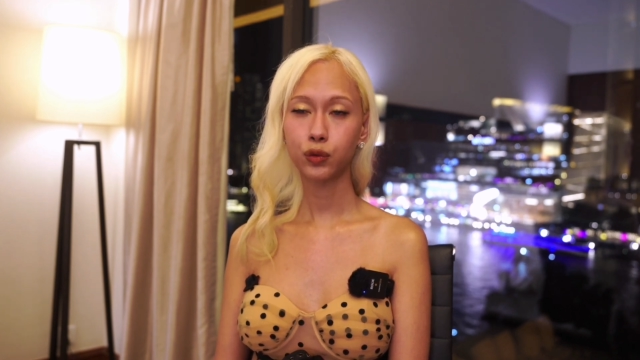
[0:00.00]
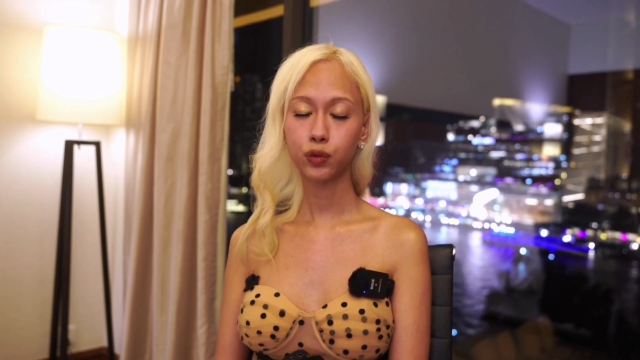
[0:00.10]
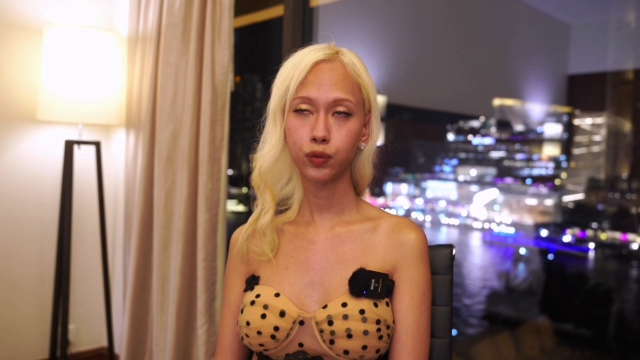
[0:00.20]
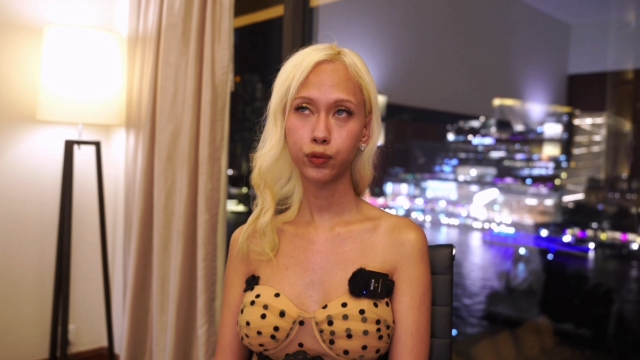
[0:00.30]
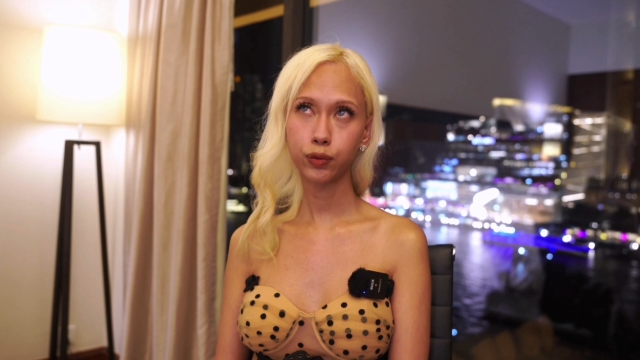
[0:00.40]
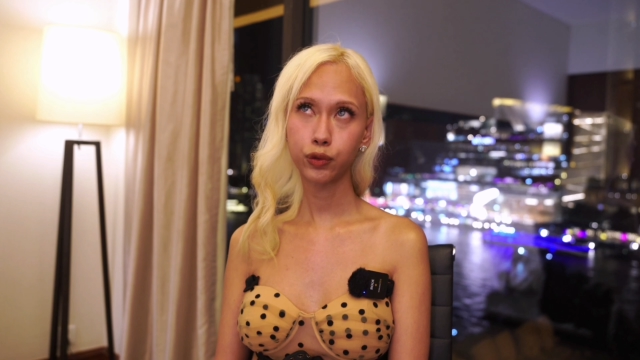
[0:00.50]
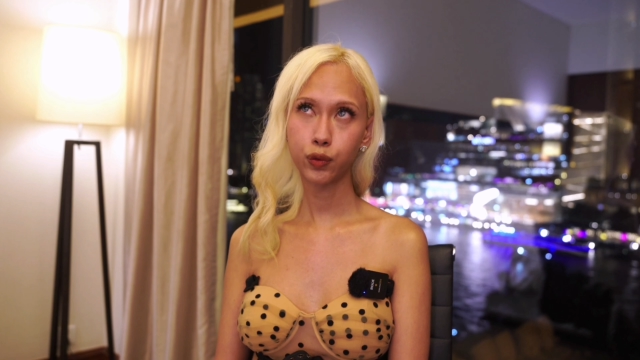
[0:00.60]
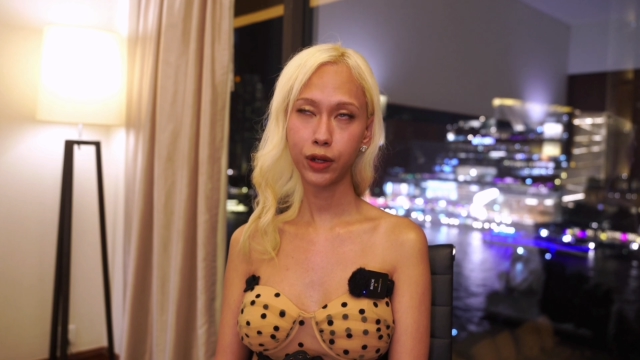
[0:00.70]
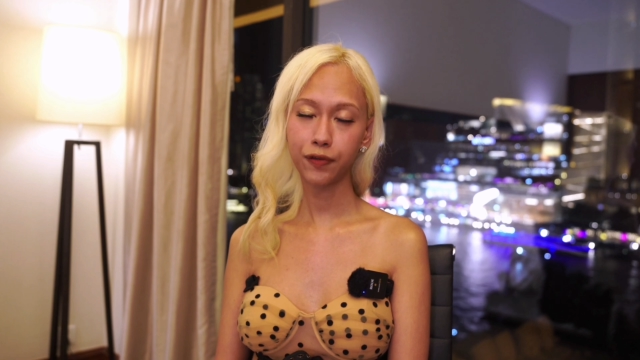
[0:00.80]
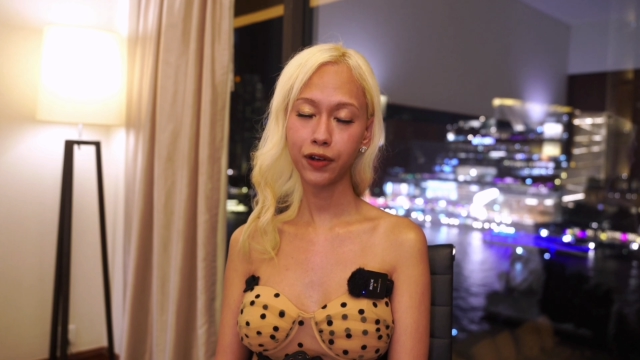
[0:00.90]

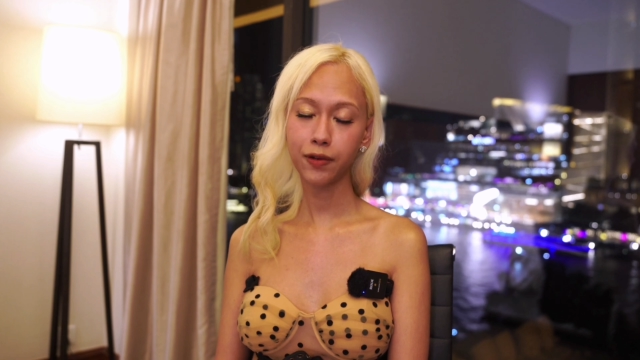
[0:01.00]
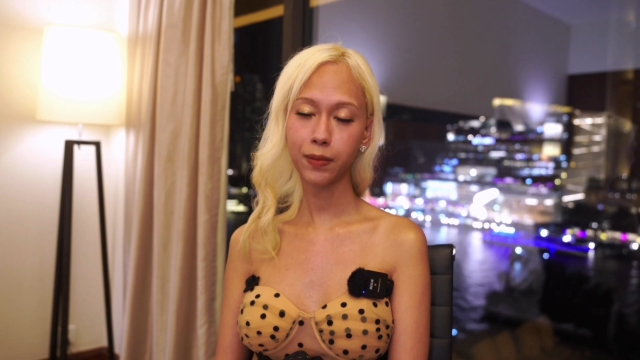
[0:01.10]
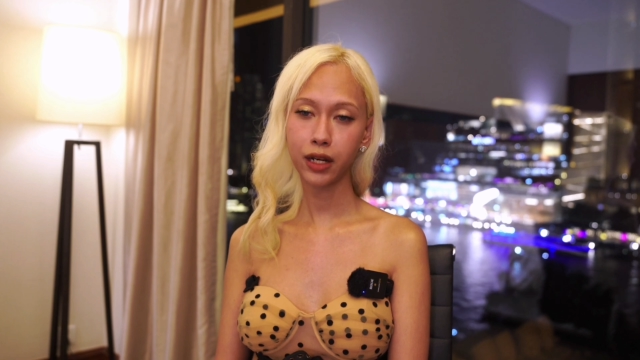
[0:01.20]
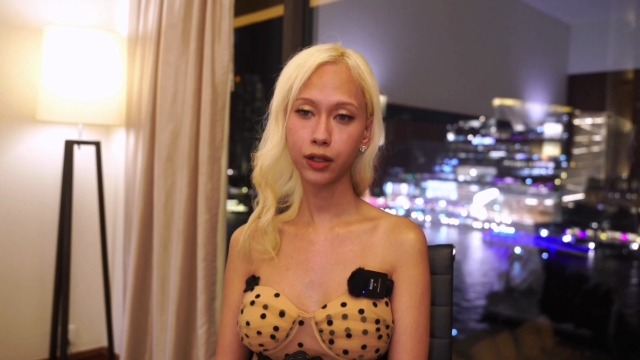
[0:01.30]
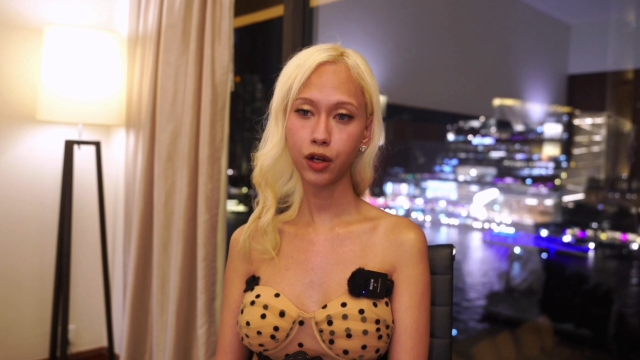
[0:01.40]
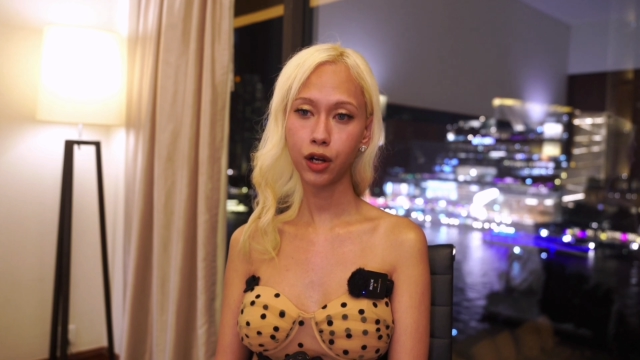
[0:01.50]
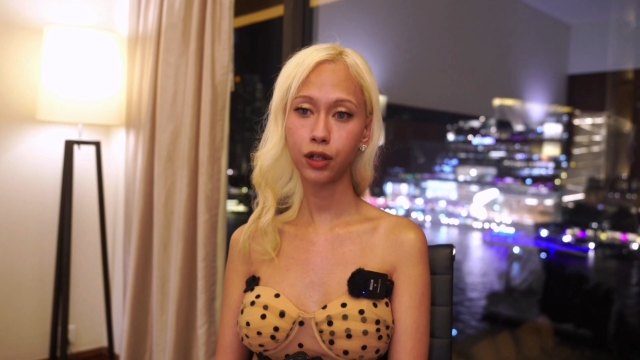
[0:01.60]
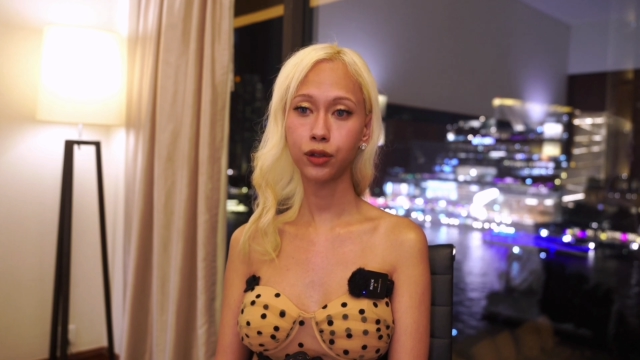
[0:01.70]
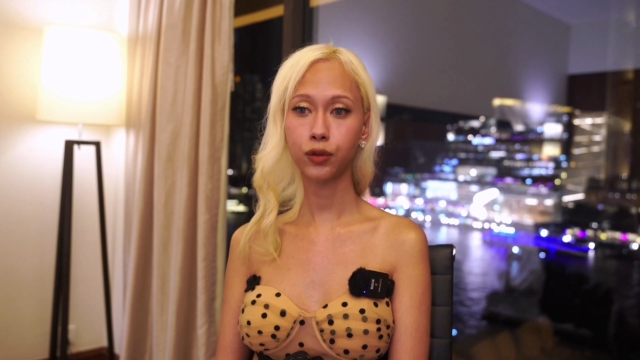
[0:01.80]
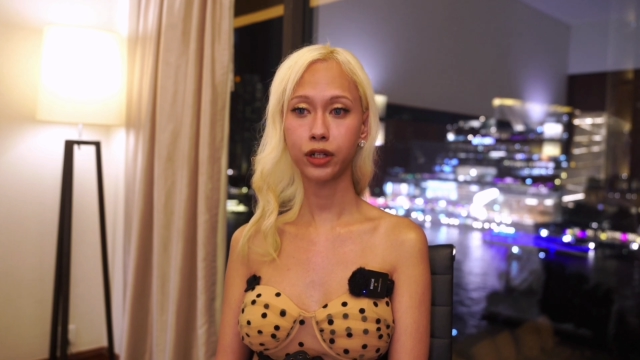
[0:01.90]
25-minute
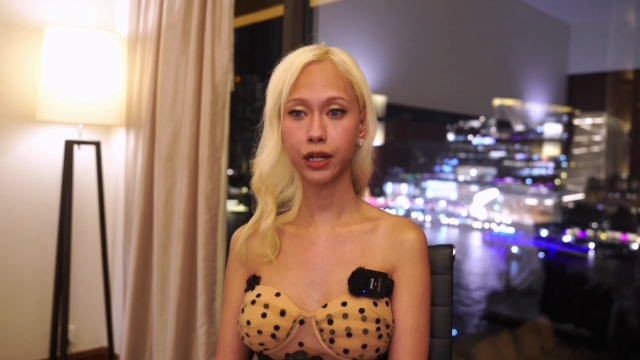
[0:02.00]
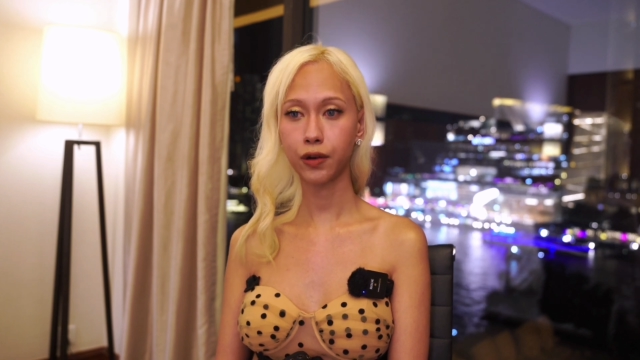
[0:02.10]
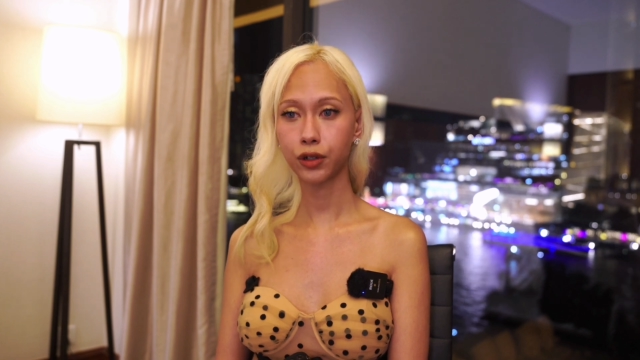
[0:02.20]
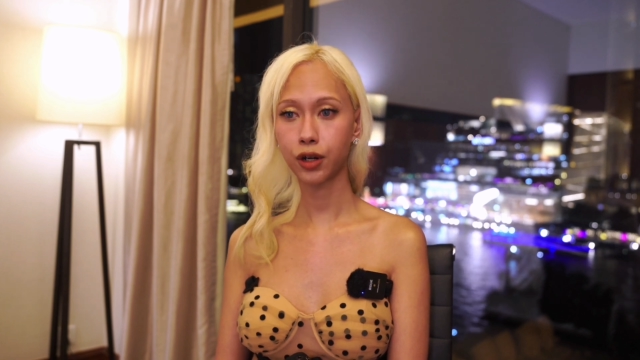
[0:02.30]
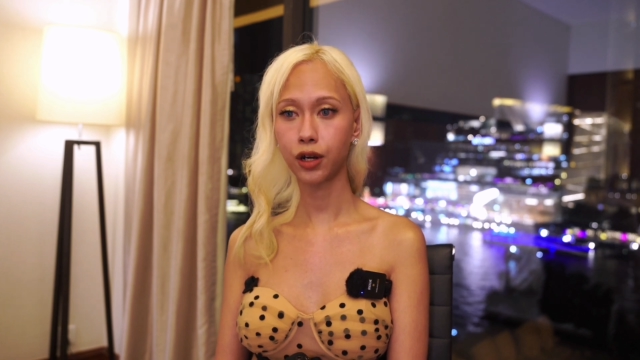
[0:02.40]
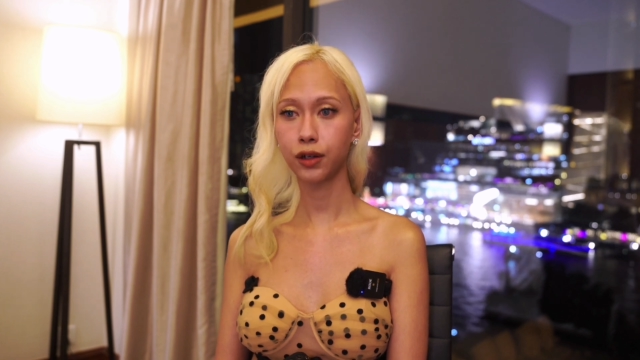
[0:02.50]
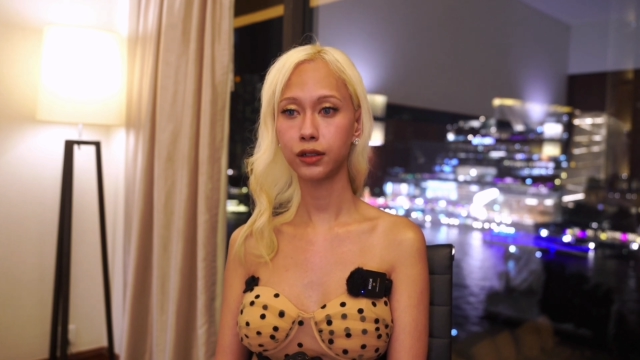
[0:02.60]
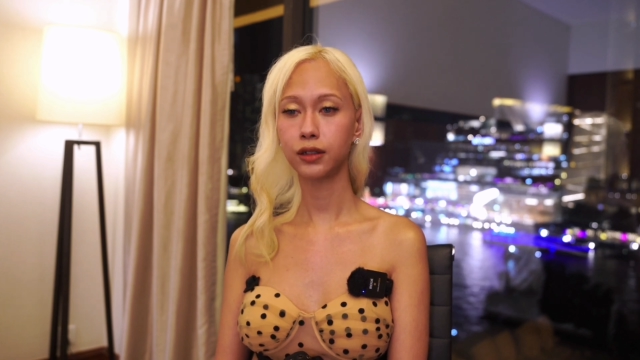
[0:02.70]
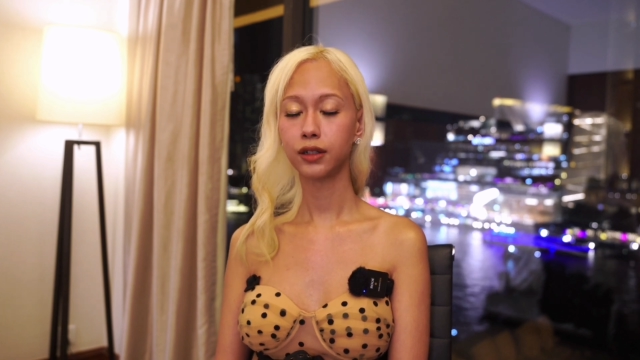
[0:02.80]
call or an hour call.